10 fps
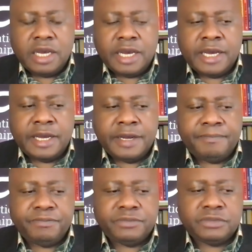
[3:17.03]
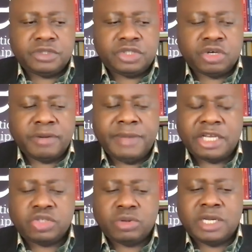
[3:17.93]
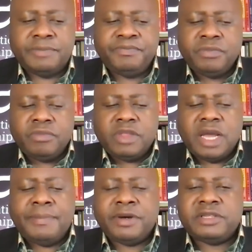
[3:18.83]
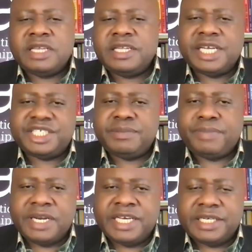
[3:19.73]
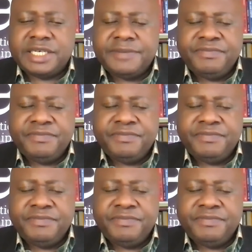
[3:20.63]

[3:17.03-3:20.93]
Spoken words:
John Maxwell about the leadership led.